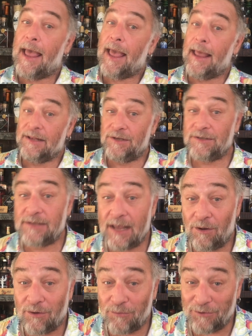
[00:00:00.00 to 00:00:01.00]
And just
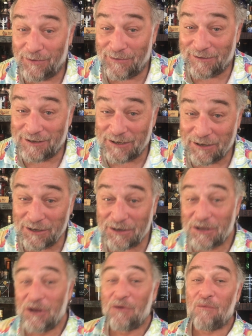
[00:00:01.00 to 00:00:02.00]
how good is it?
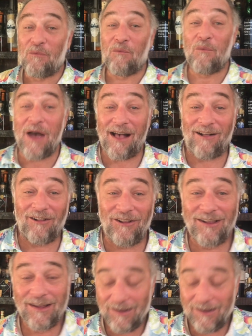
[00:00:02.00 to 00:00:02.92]
Well,